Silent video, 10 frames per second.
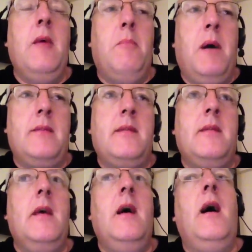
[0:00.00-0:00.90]
but
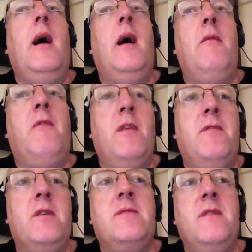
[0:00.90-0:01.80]
for the
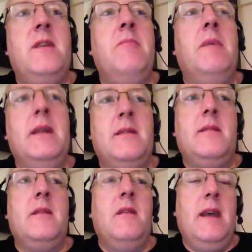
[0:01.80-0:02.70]
first 15
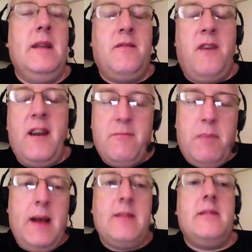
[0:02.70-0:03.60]
minutes, it's
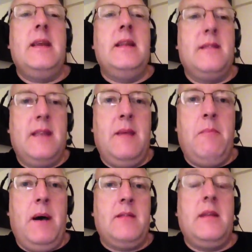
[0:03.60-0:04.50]
2:05, it's
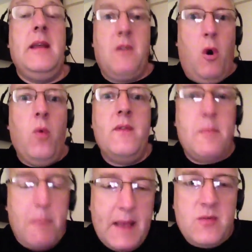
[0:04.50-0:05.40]
2:10 is always the
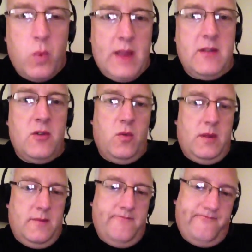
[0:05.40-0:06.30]
best way to do
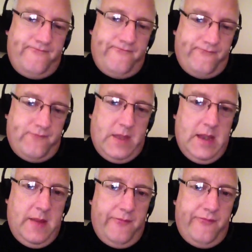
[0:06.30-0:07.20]
it. Okay.